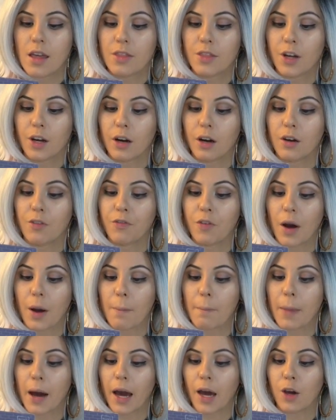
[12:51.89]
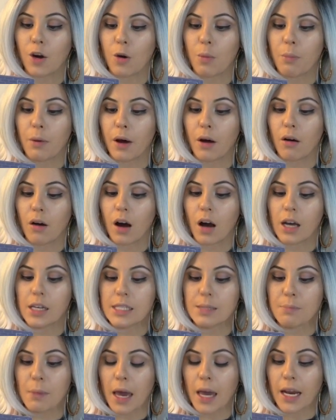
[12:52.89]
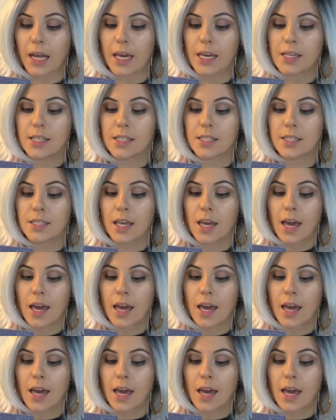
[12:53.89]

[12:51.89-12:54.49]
They're from Biobelle Cosmetics,